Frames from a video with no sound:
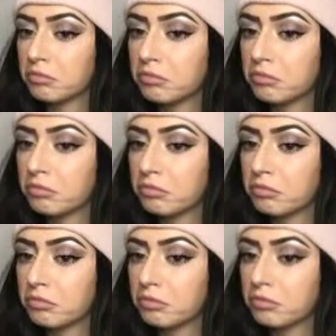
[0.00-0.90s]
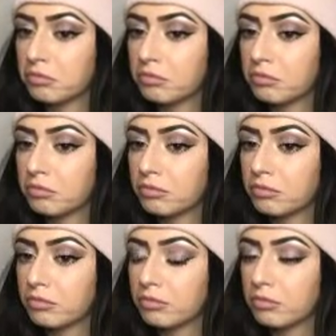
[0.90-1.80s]

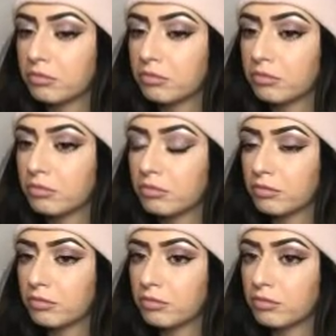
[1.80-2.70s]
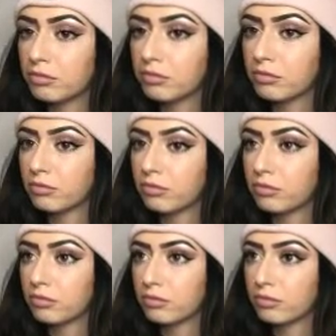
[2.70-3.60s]

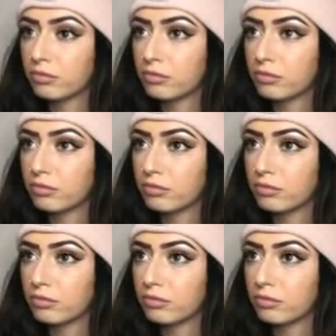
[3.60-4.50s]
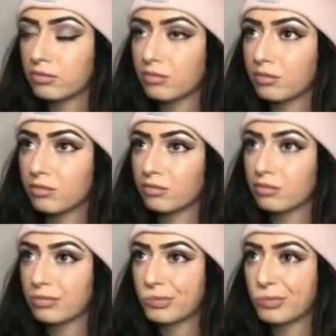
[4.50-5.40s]

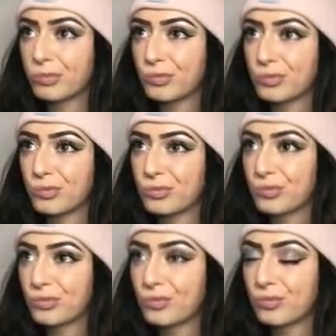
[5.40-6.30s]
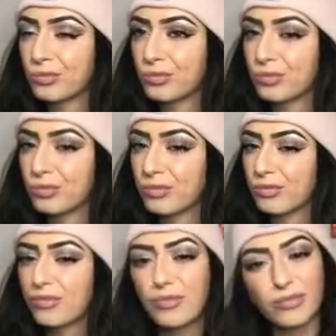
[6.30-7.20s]

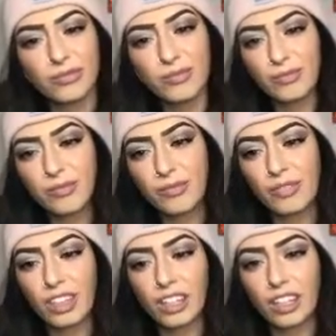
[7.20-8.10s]
[no speech]